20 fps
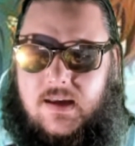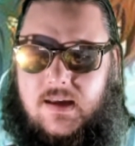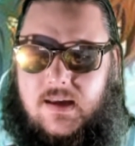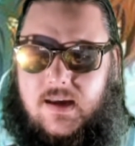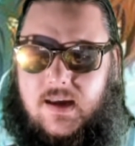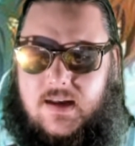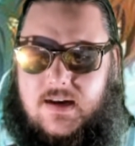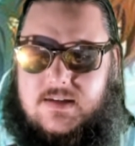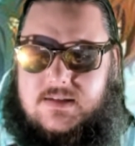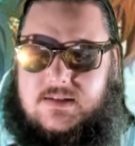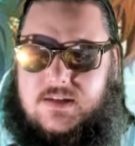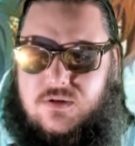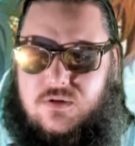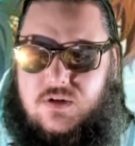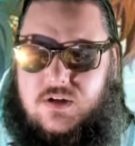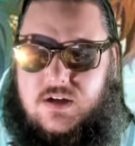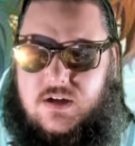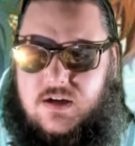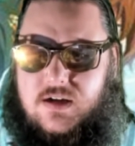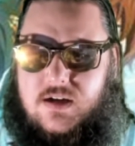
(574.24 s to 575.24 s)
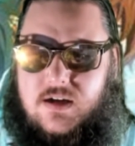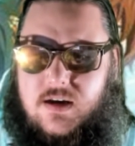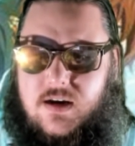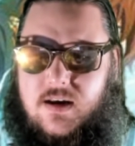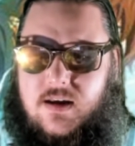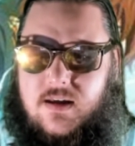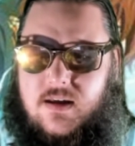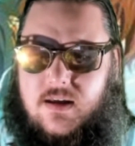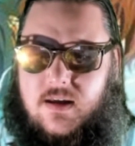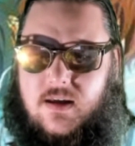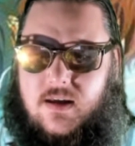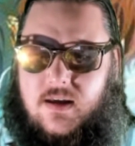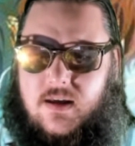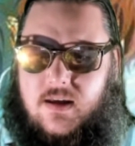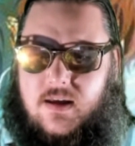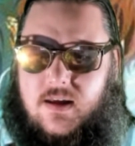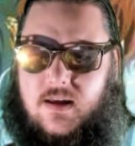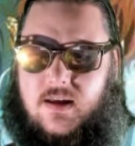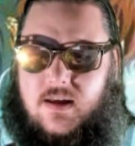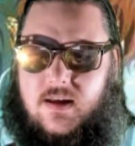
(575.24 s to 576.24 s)
it is still good.
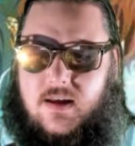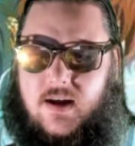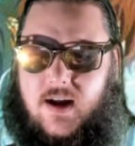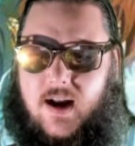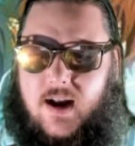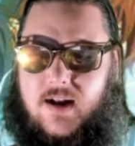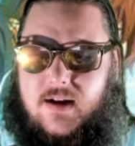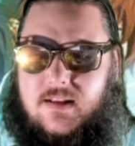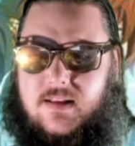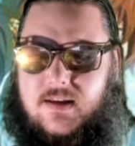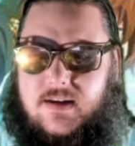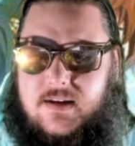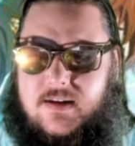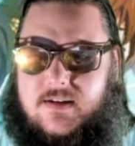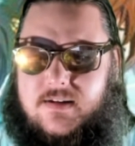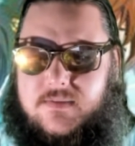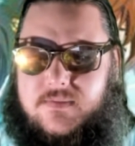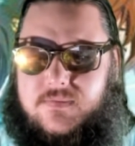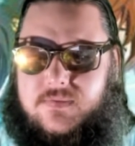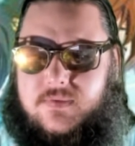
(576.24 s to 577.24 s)
And, like,